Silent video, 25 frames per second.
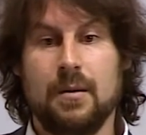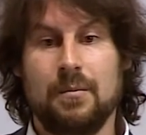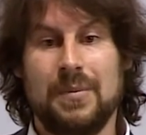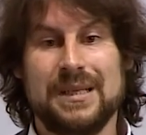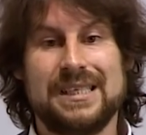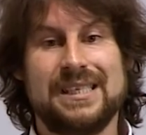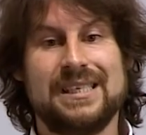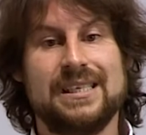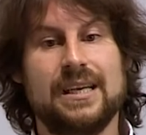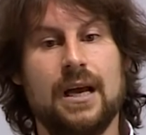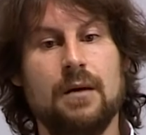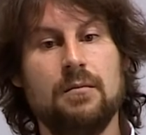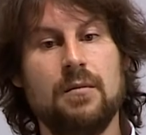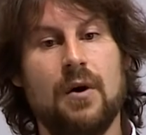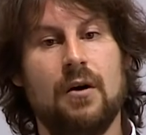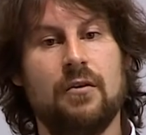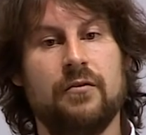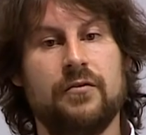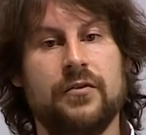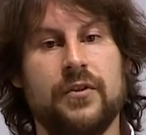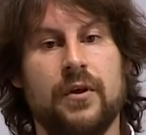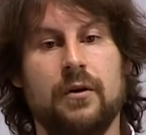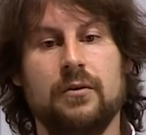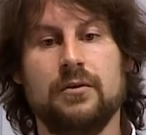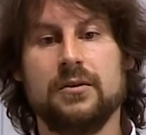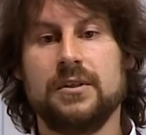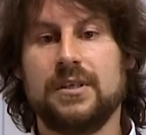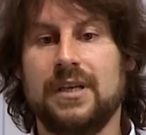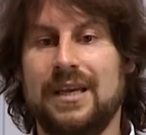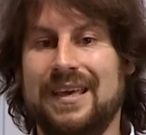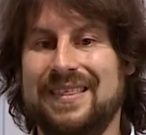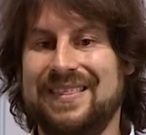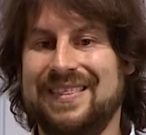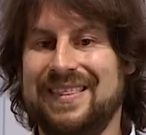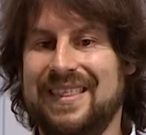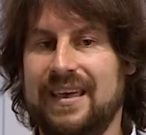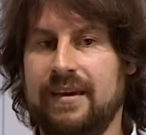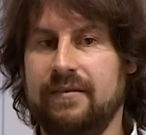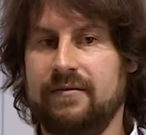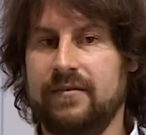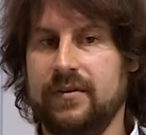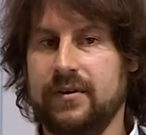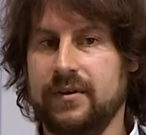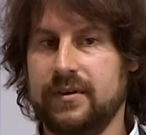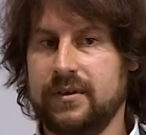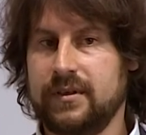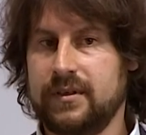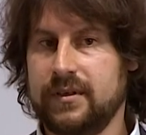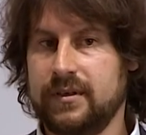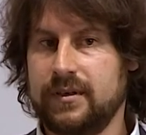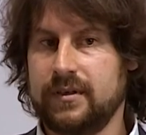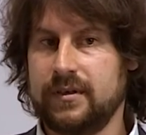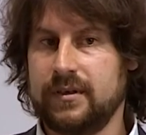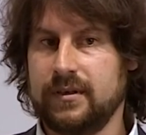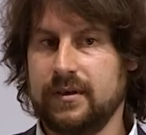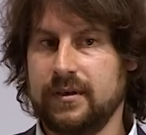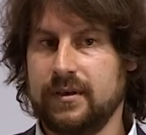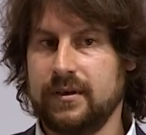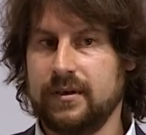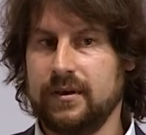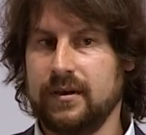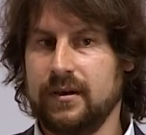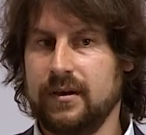But some of those endeavors uh,